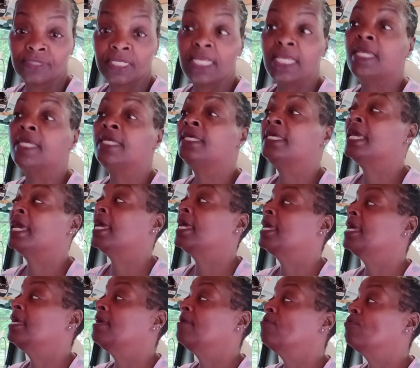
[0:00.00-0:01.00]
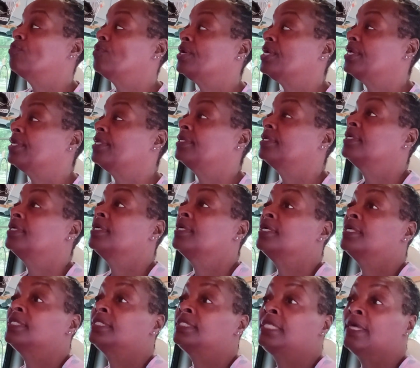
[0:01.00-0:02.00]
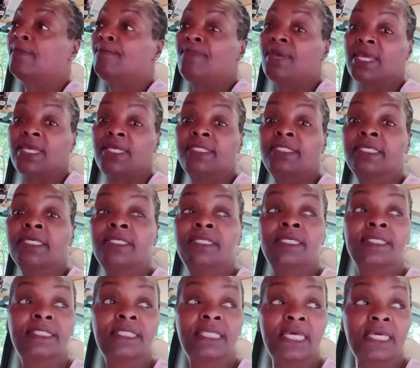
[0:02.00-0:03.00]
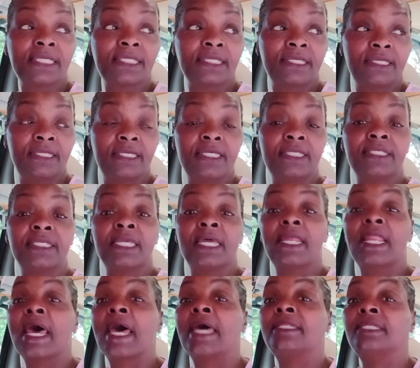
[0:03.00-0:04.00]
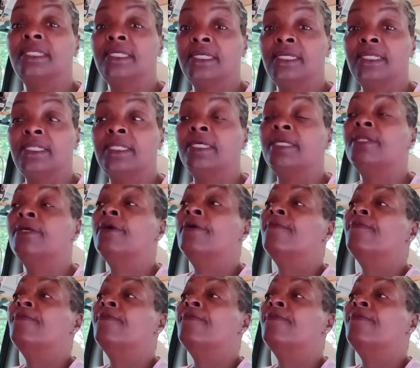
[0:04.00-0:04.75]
It came with the basic necessities that I needed